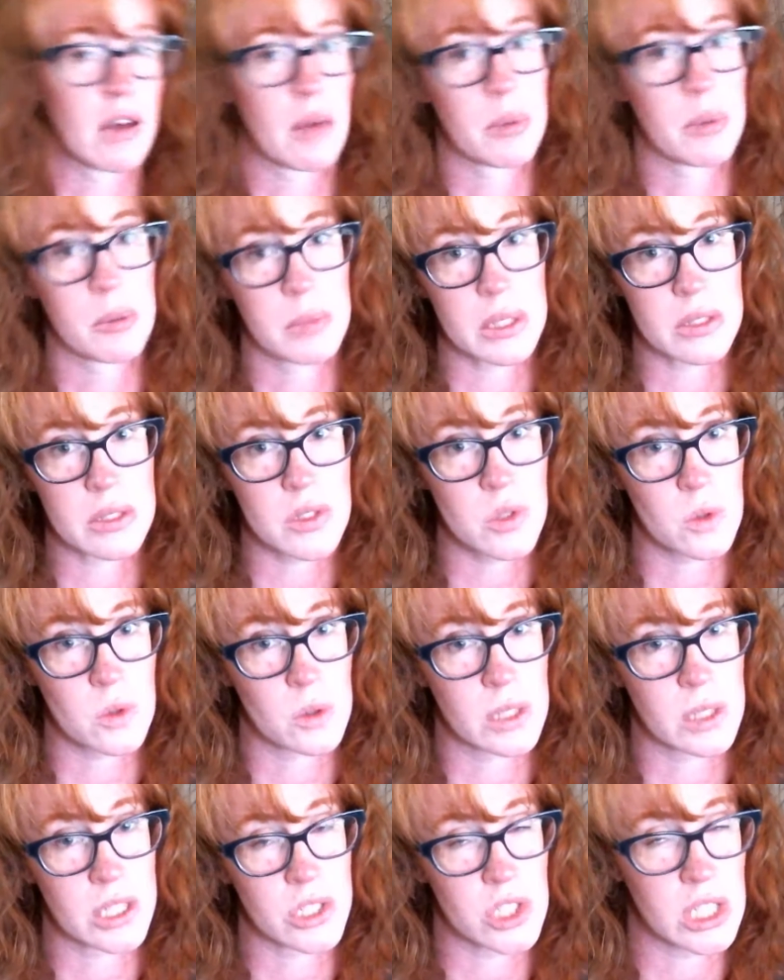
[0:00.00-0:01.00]
a couple middle
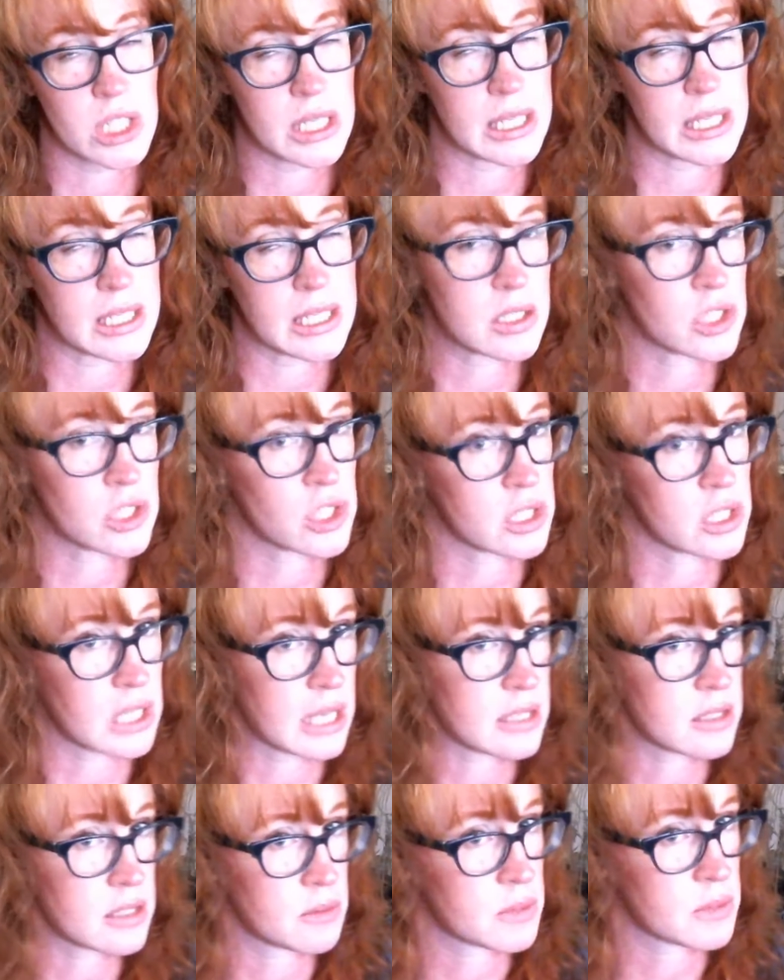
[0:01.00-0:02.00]
school age kids. She's
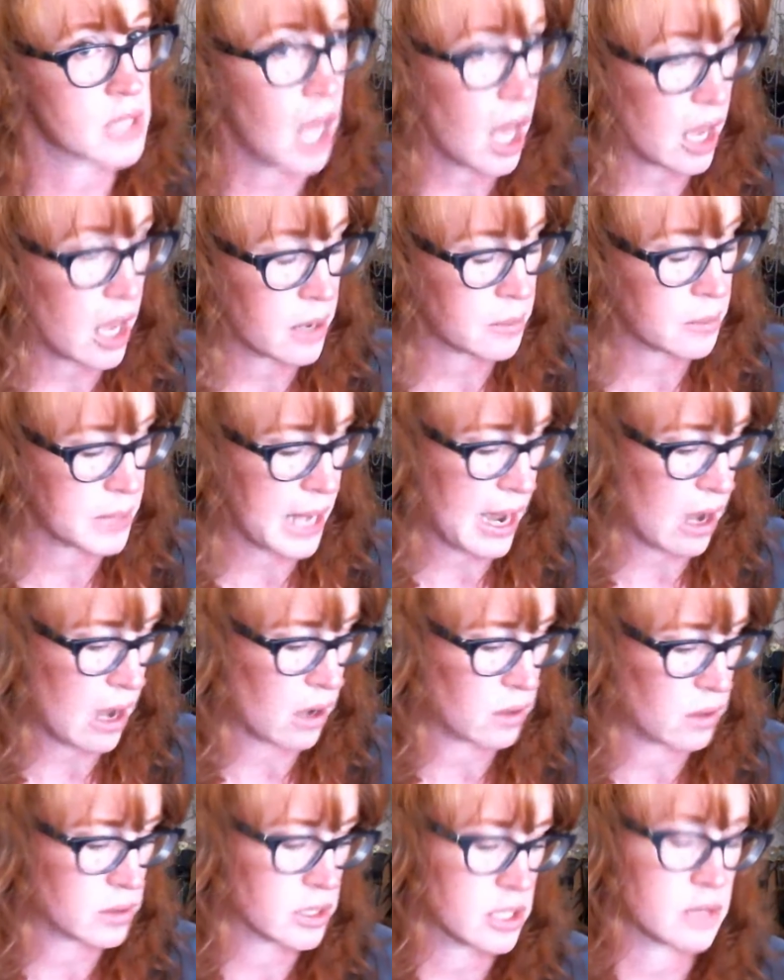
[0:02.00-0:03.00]
got some time
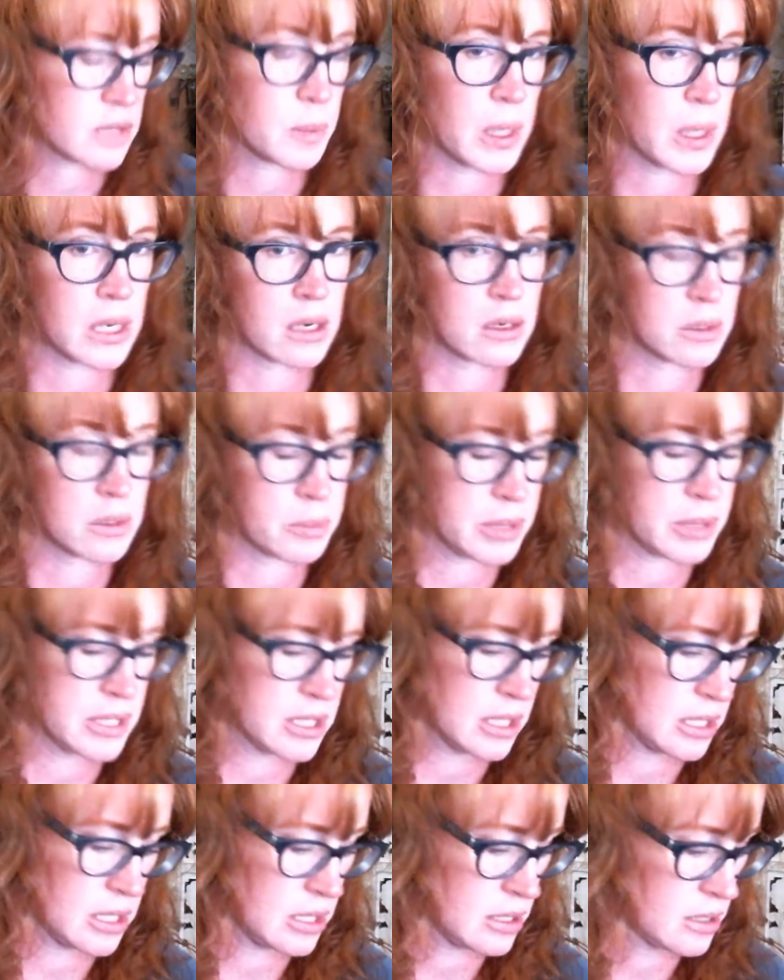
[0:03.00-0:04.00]
now to spend on her
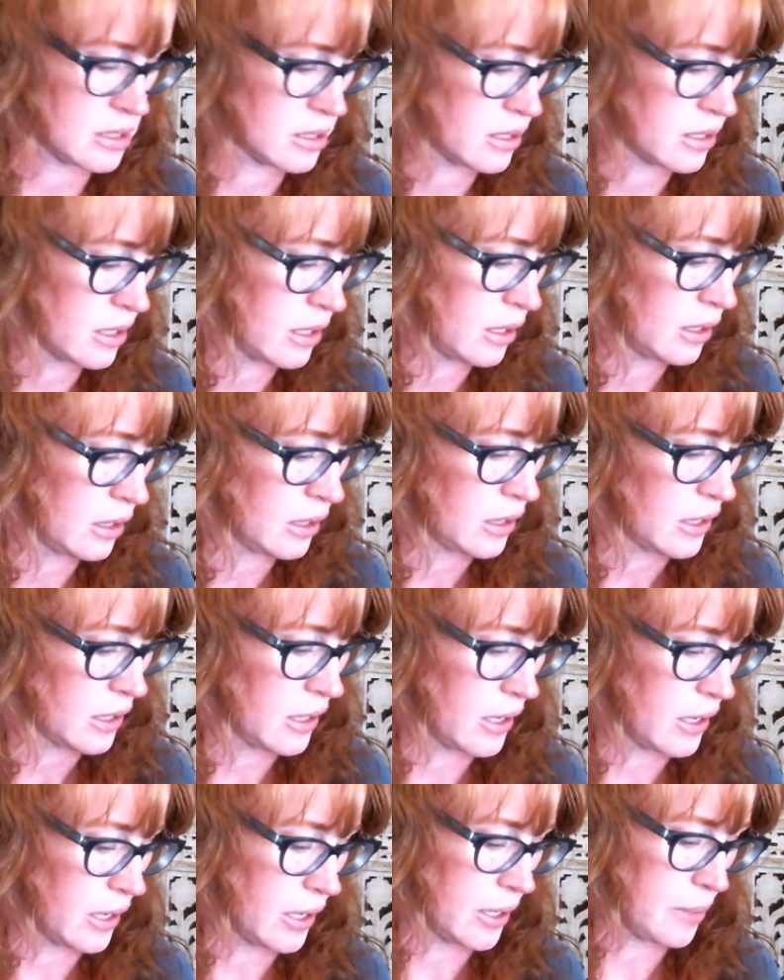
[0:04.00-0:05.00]
business.
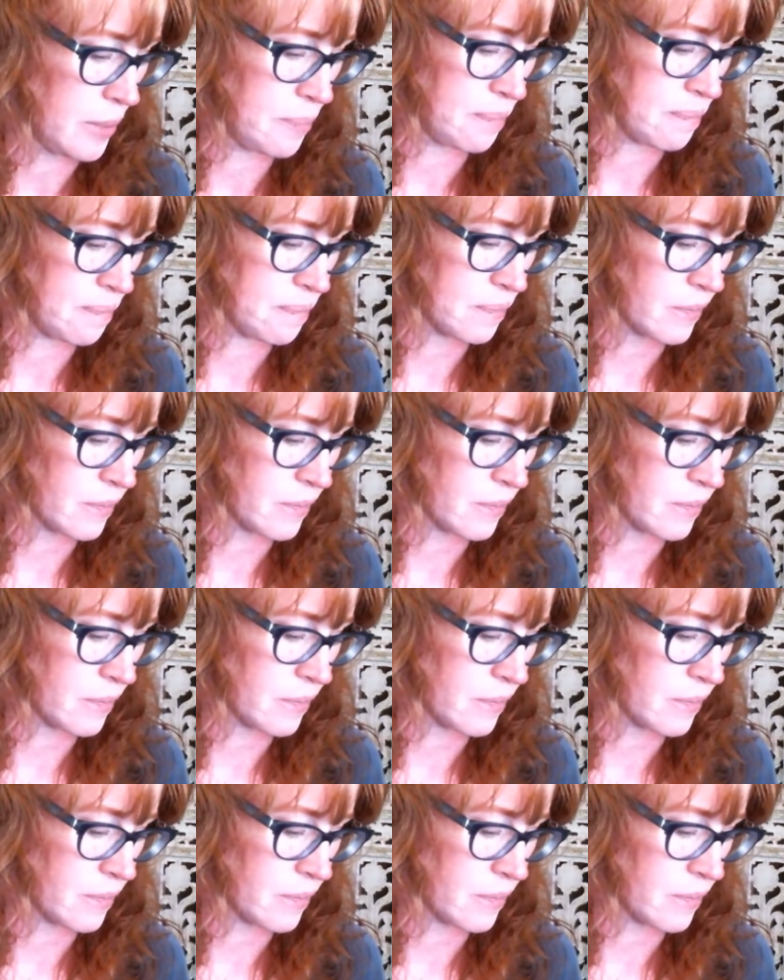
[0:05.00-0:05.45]
Um,